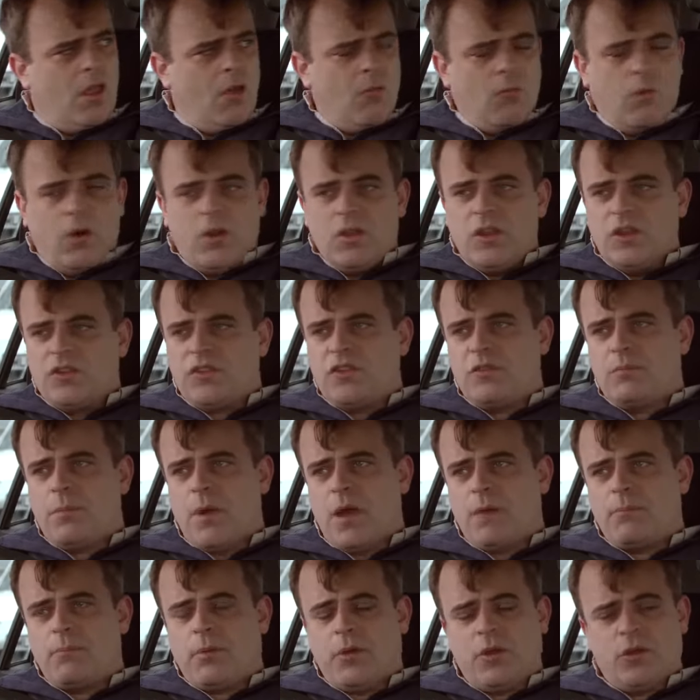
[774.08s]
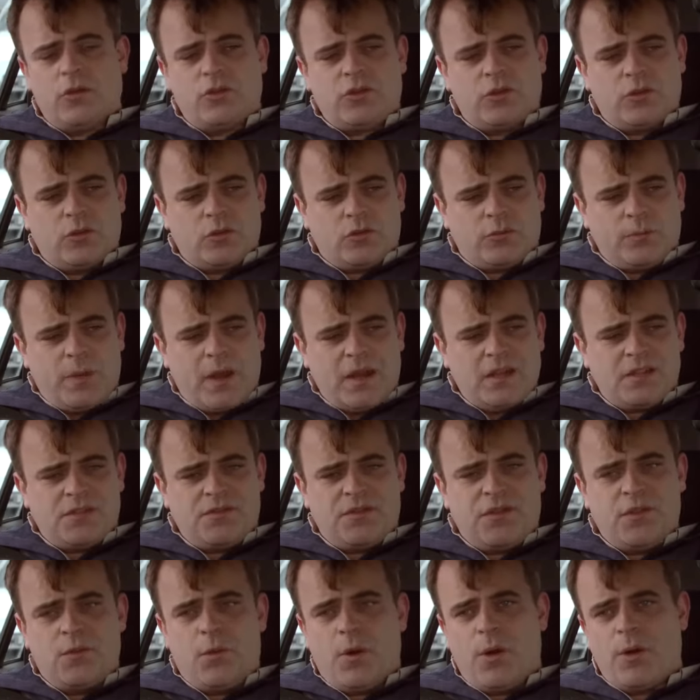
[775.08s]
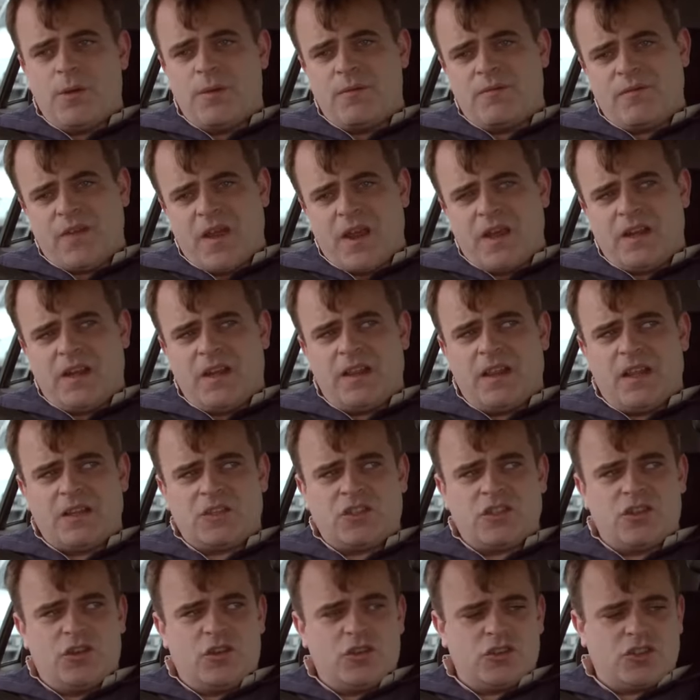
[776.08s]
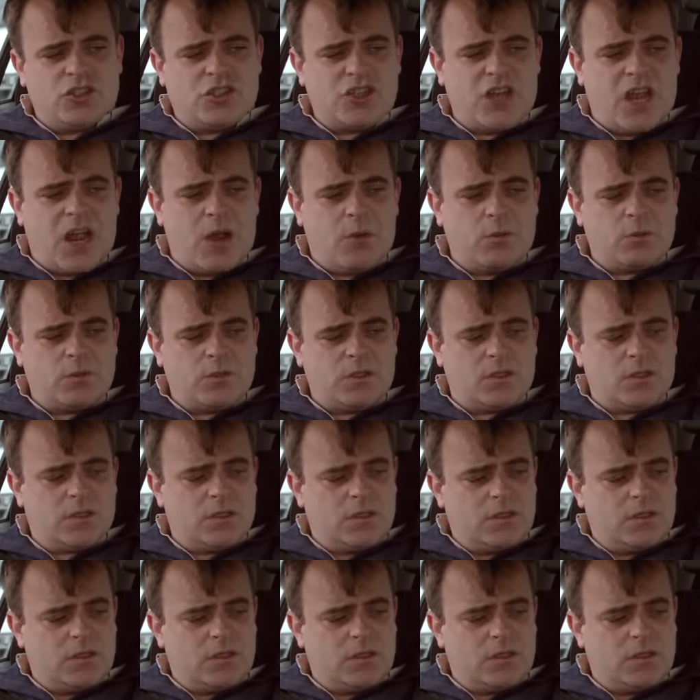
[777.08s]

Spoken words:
Well, this is my personal space. If you want to invade it, that's your shout.